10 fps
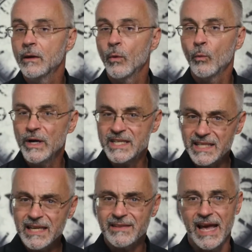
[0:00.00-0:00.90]
We
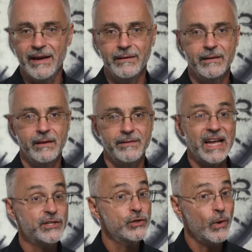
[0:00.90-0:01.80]
see then
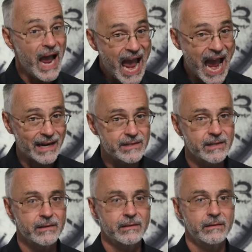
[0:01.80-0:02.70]
that to act,
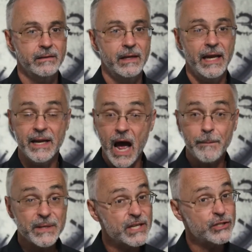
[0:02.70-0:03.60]
in
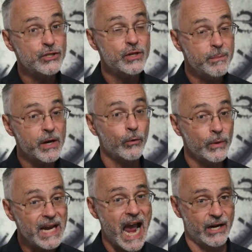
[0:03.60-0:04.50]
opposition to mere
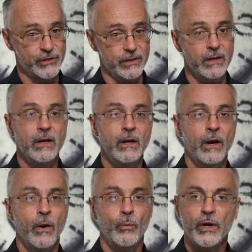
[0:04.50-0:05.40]
reaction,
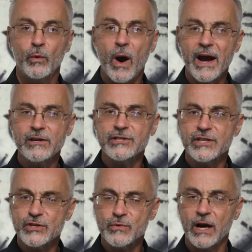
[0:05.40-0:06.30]
requires the
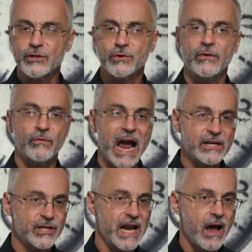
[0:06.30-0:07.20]
structure of
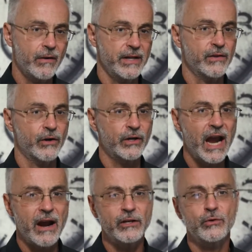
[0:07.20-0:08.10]
rationality that are
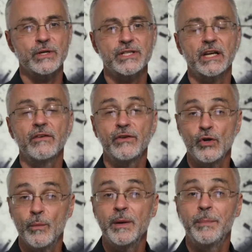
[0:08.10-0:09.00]
characteristic of
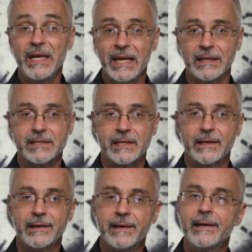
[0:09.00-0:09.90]
human beings.
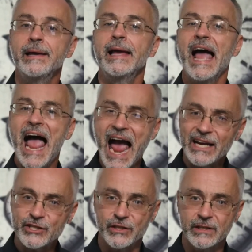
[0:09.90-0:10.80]

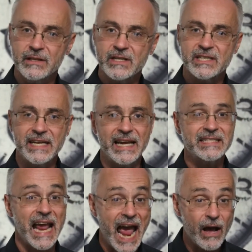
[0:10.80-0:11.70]
Action stands
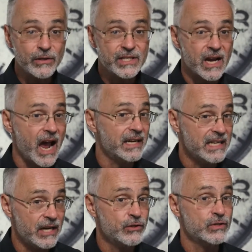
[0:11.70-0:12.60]
outside
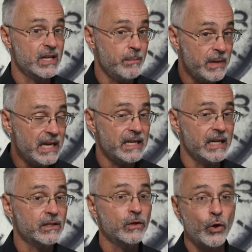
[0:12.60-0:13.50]
nature's
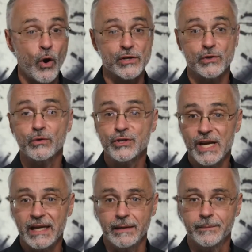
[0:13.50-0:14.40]
immediate causal
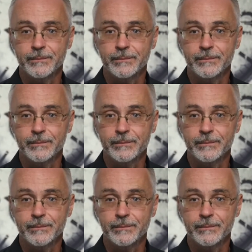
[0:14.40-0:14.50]
chain.